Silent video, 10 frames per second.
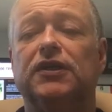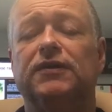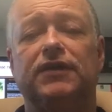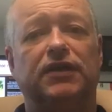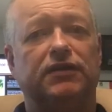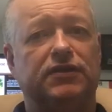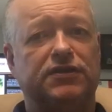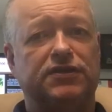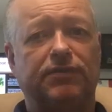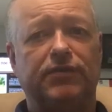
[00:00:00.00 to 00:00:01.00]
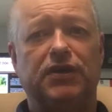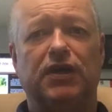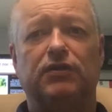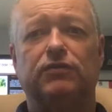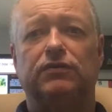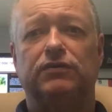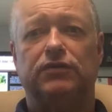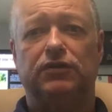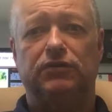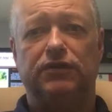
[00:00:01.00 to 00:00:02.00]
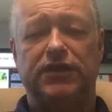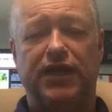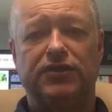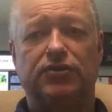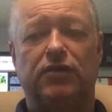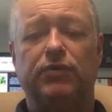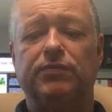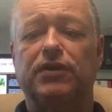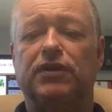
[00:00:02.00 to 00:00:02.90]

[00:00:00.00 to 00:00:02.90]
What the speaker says: And this is something it's hands-on when I'm there.